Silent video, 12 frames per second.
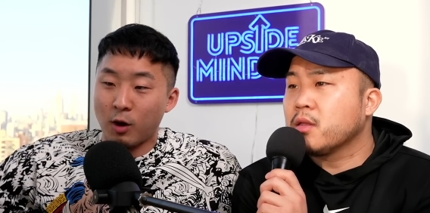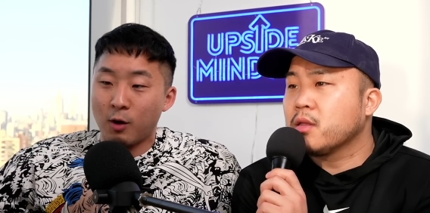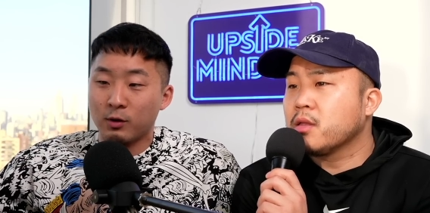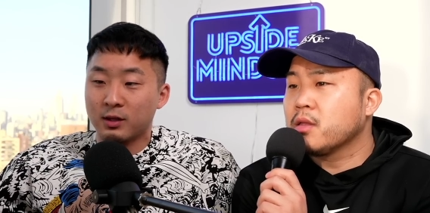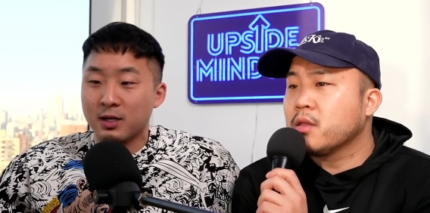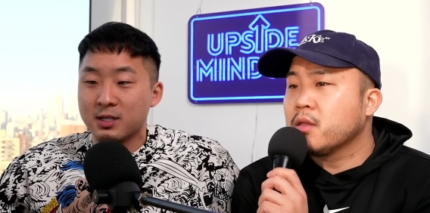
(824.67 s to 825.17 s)
Speaker 1: wrong
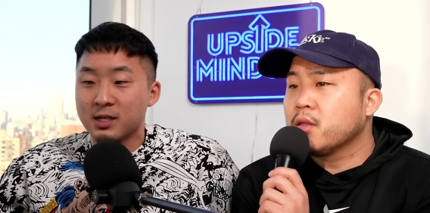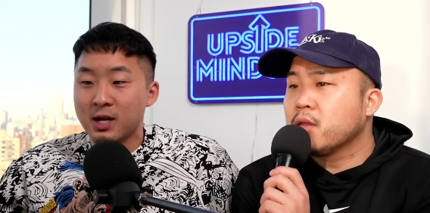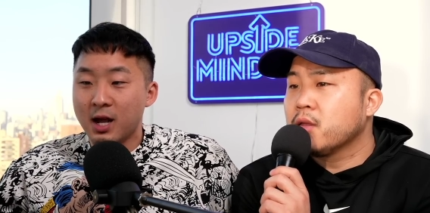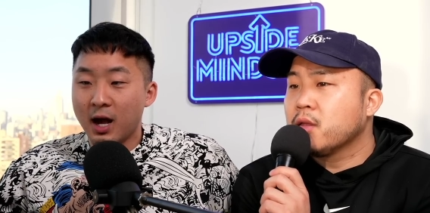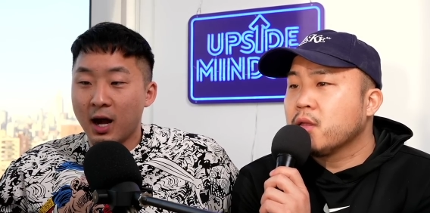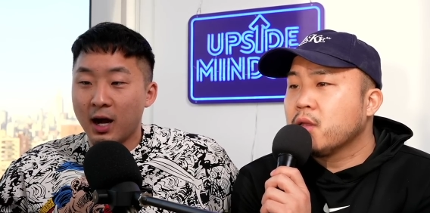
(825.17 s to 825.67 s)
with this.
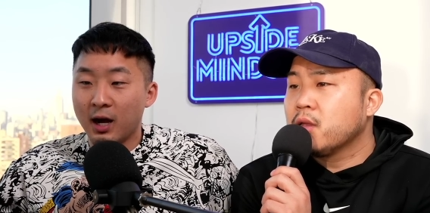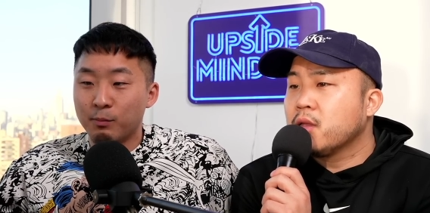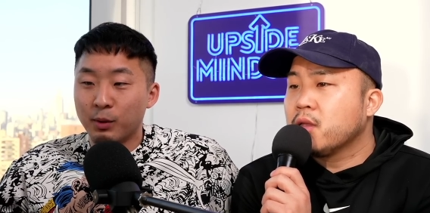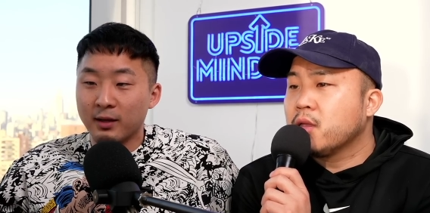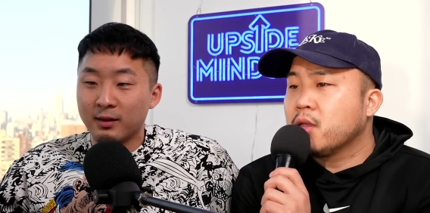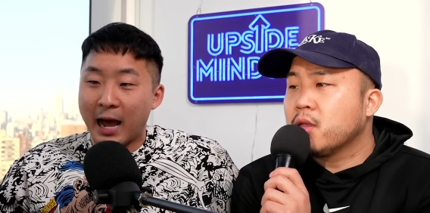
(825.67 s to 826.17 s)
Uh,
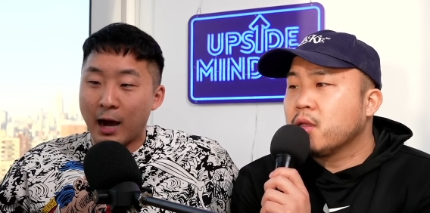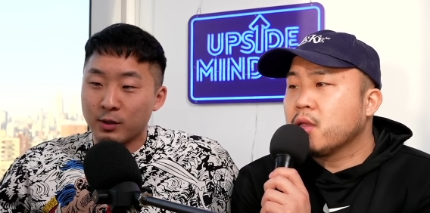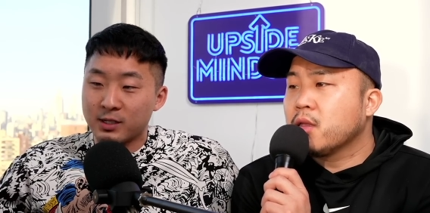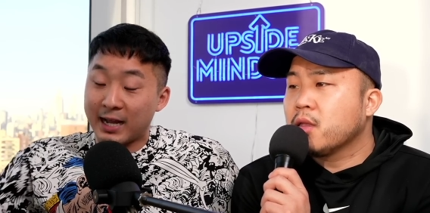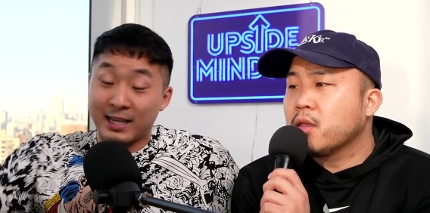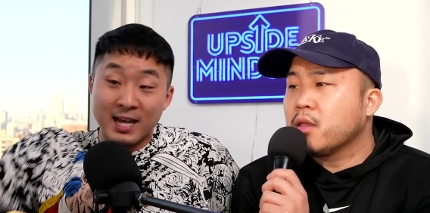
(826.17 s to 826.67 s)
but that
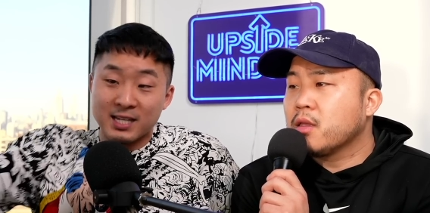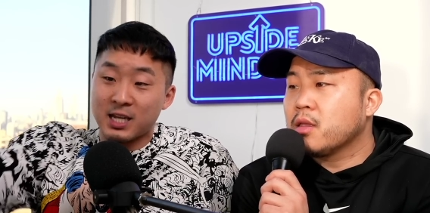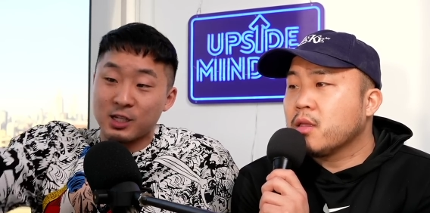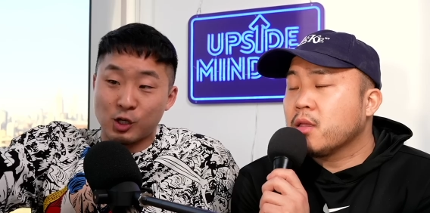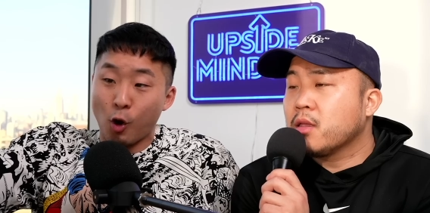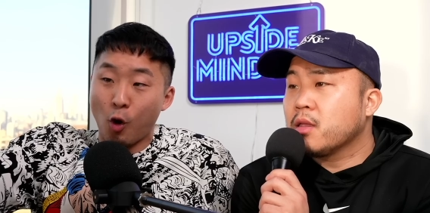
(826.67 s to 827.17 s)
was, I guess,
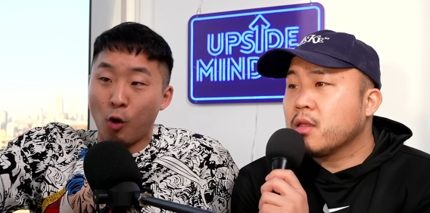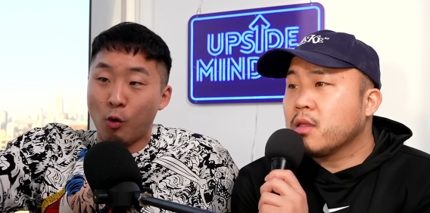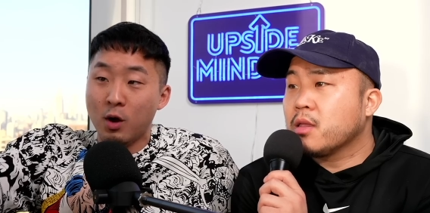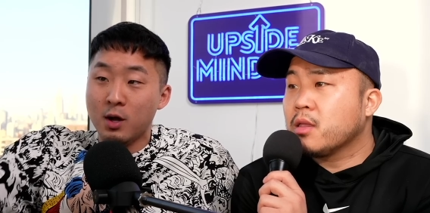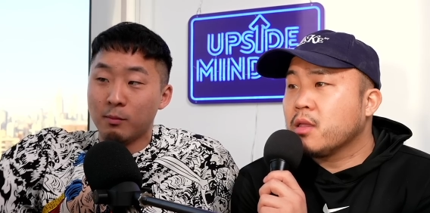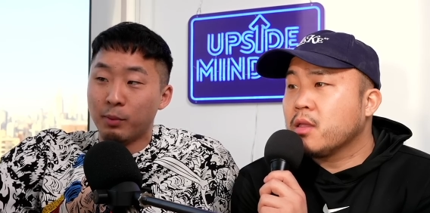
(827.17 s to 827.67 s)
his
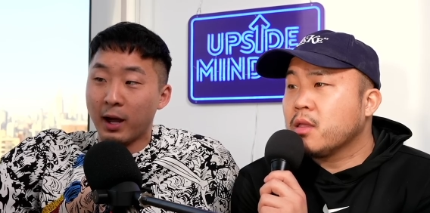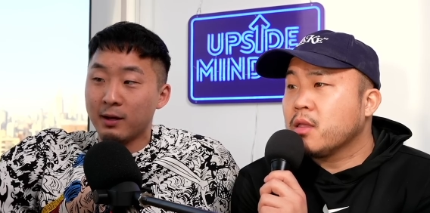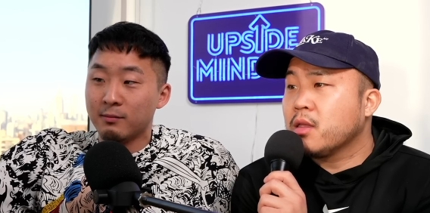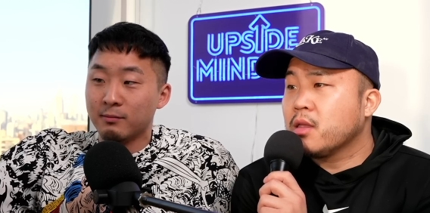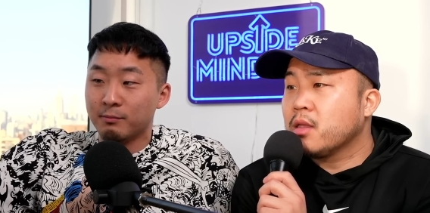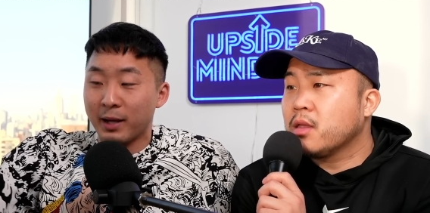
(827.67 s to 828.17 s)
goal.
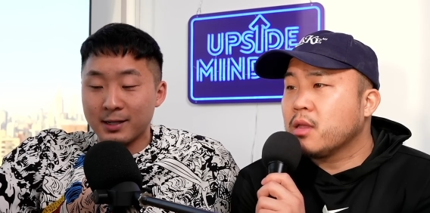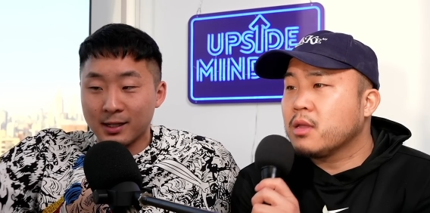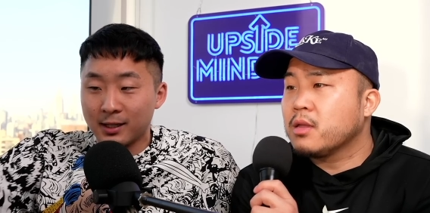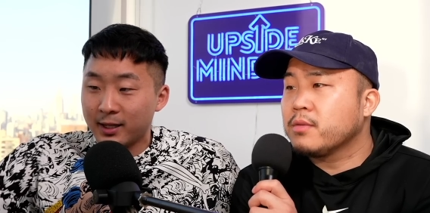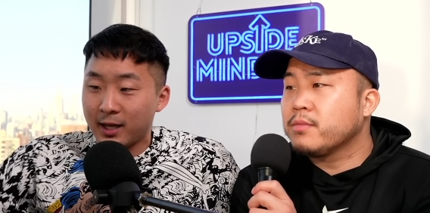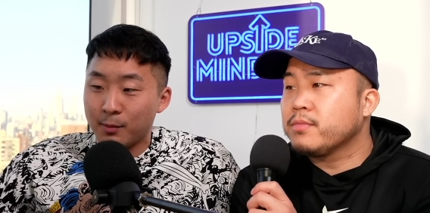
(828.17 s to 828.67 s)
But
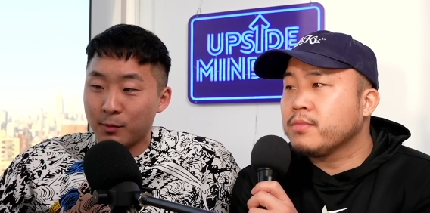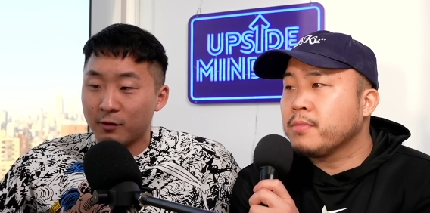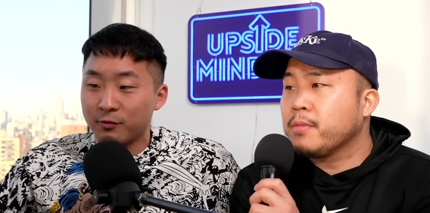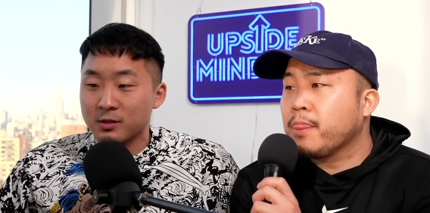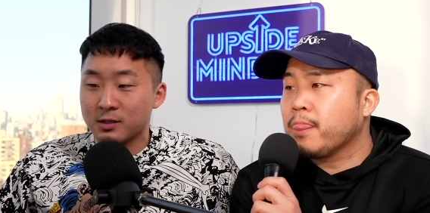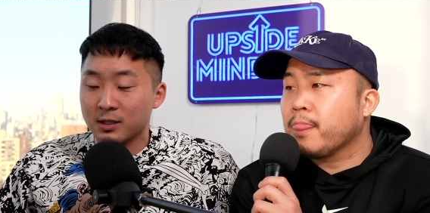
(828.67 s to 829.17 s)
basically, came
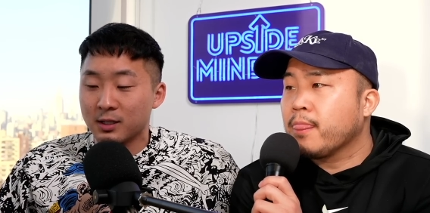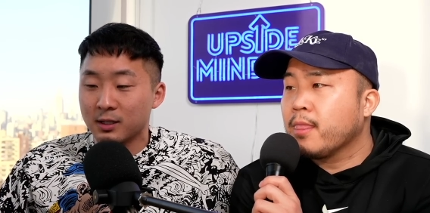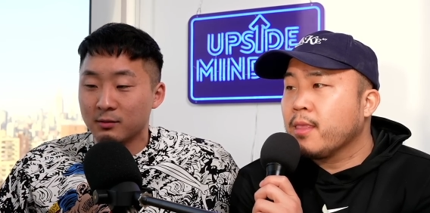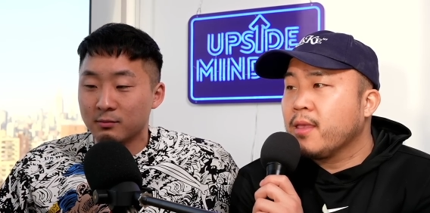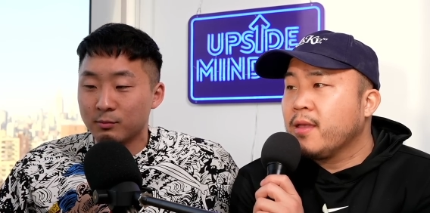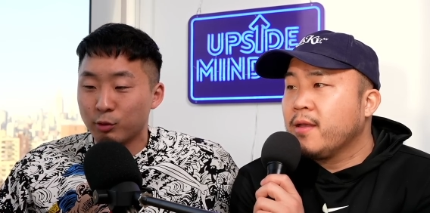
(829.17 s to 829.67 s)
off as
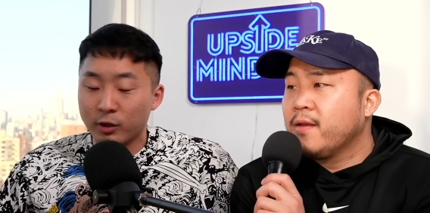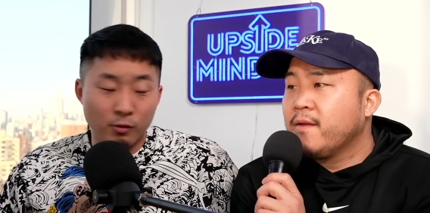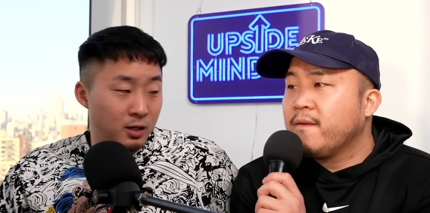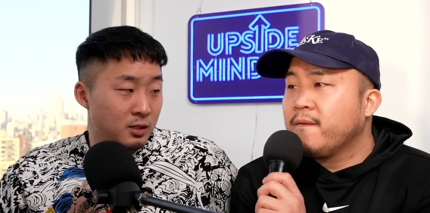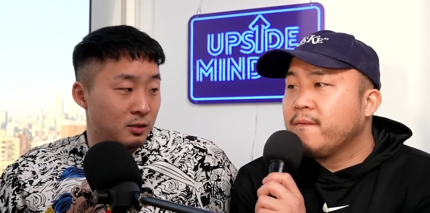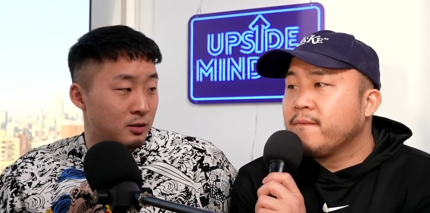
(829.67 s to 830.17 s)
uh, pretty
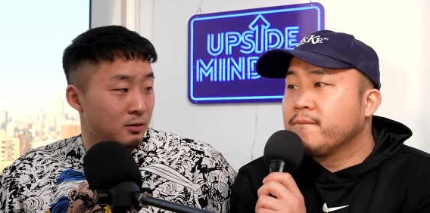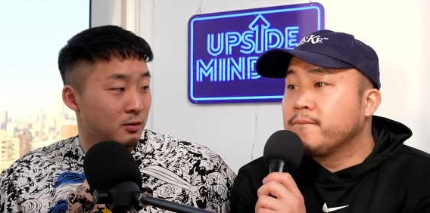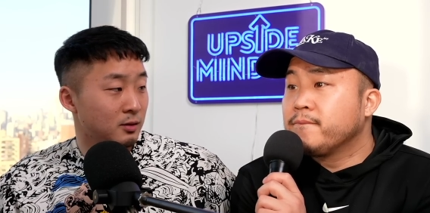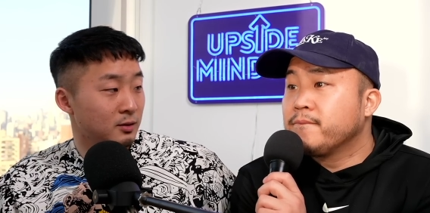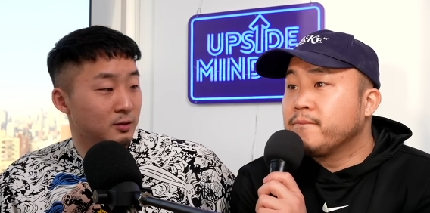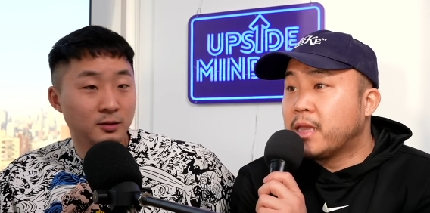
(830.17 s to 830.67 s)
racist.
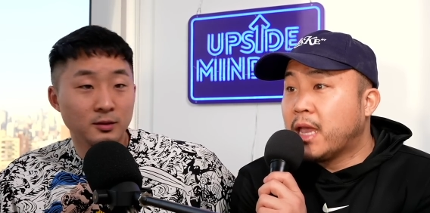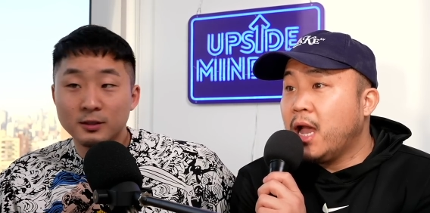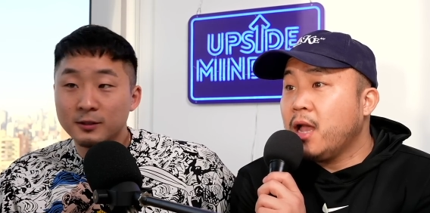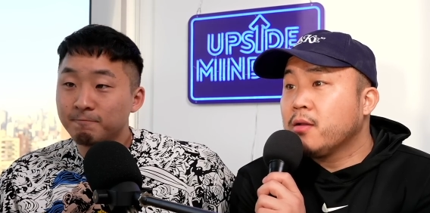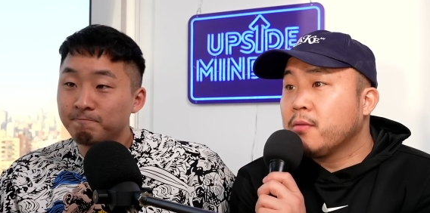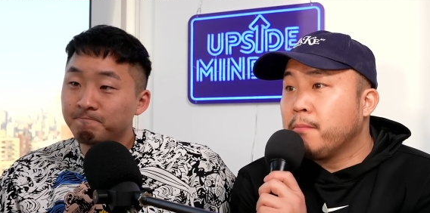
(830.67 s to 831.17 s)

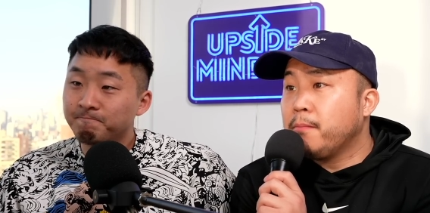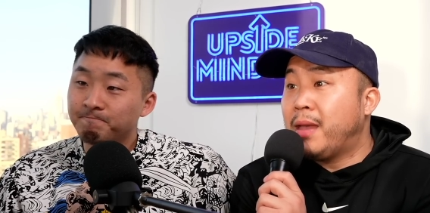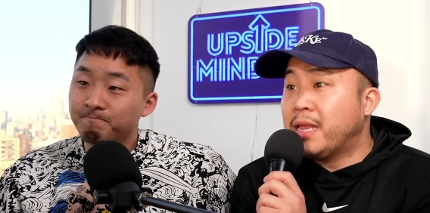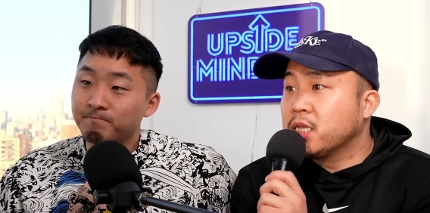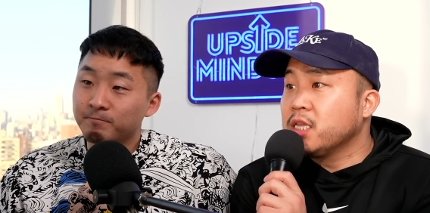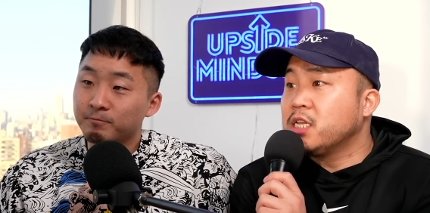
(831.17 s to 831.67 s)
Speaker 2: Yeah,
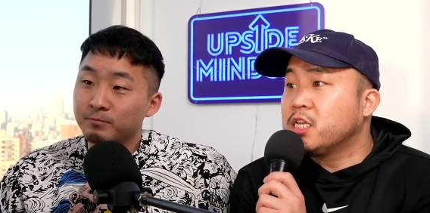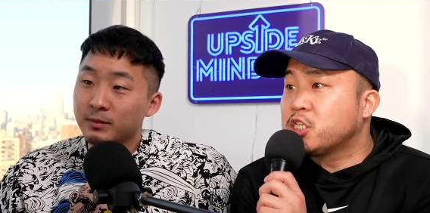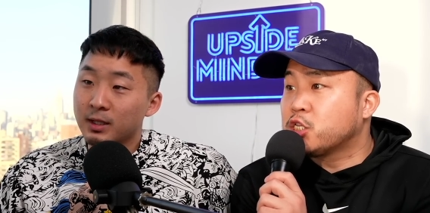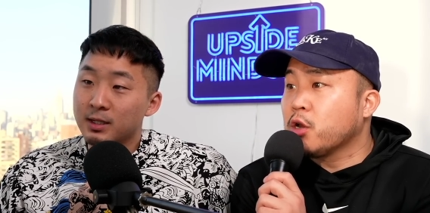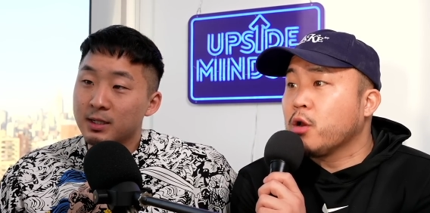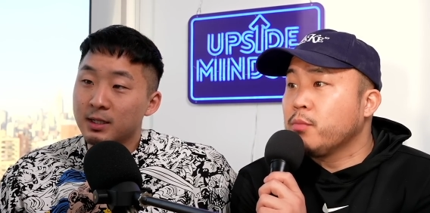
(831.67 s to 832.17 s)
mentally
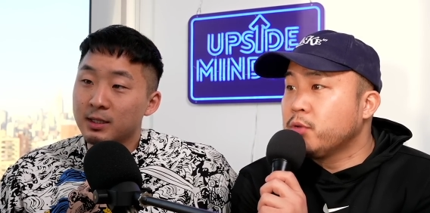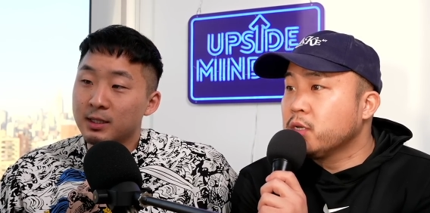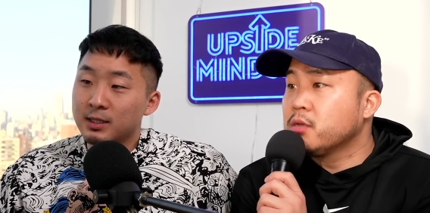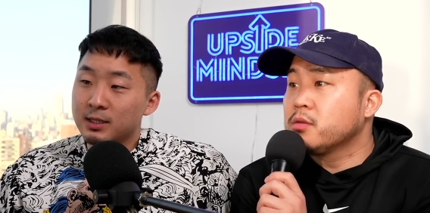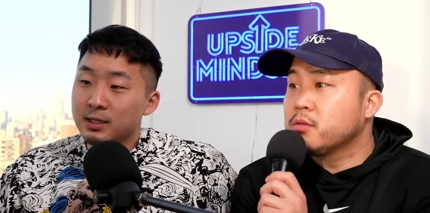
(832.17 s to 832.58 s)
disturbed